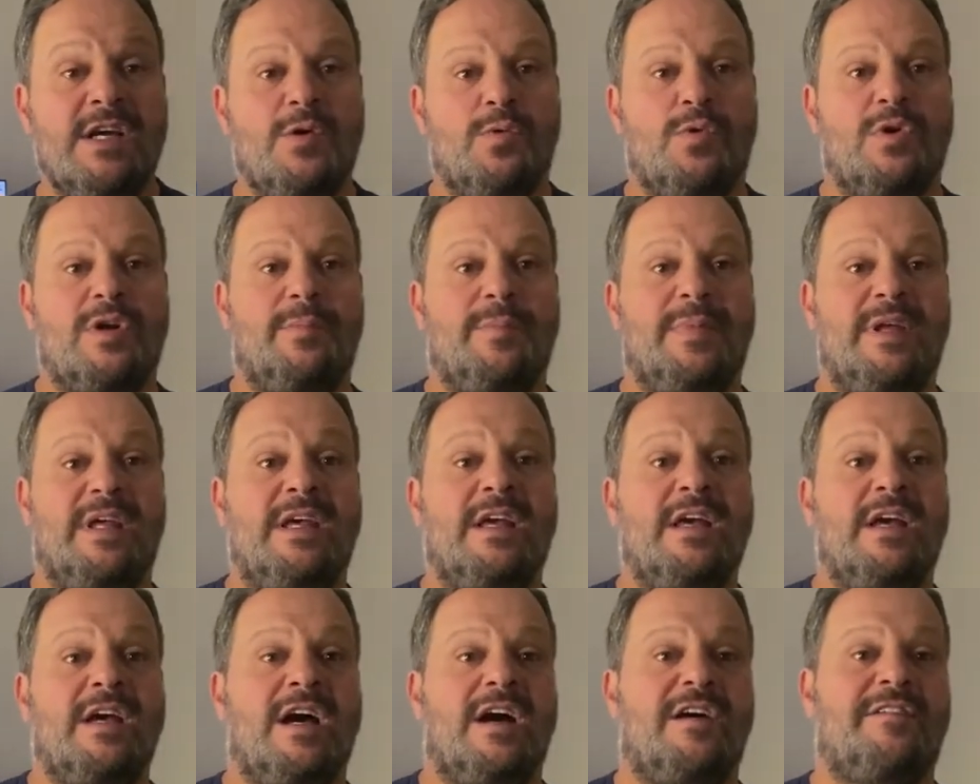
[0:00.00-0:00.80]
Will it
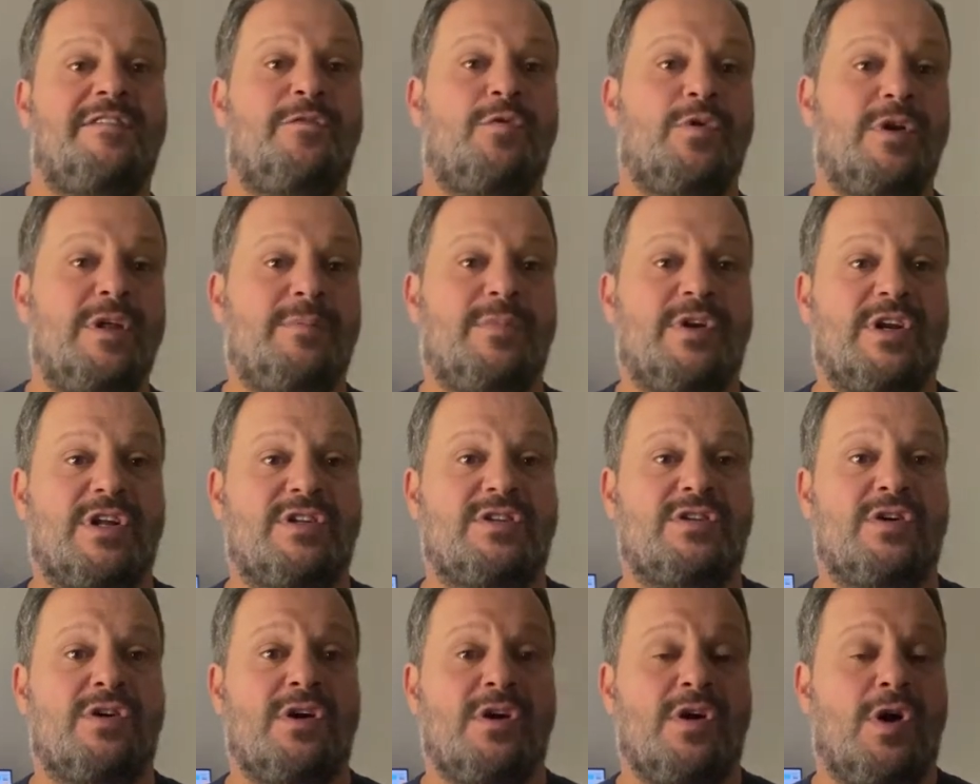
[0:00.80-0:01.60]
be a
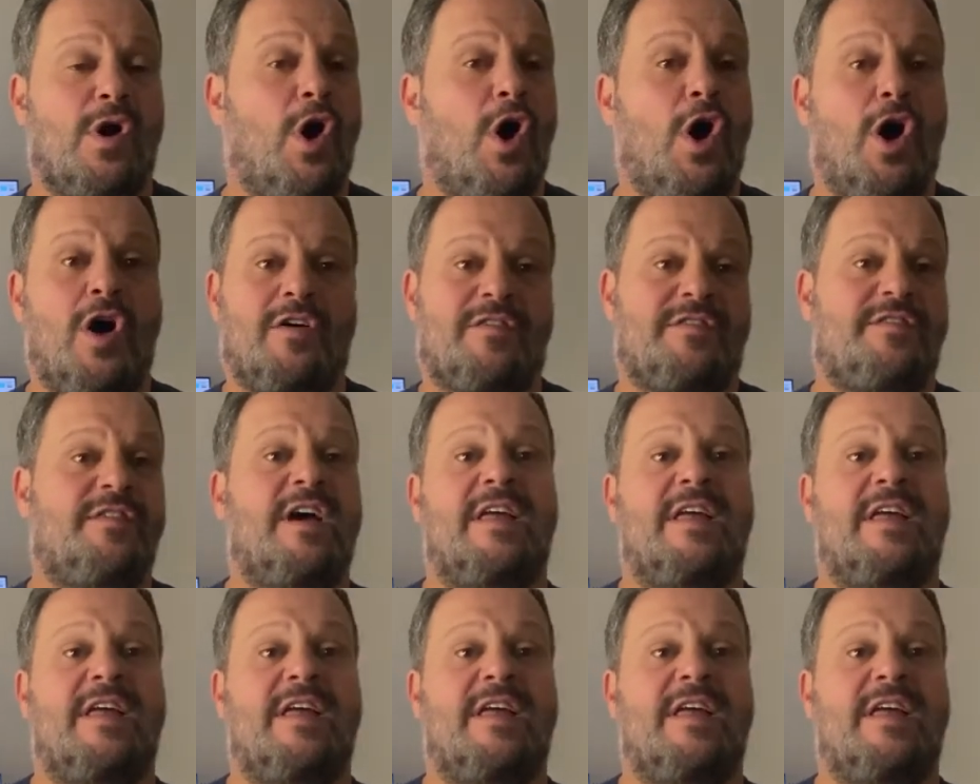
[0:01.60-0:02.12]
40-minute half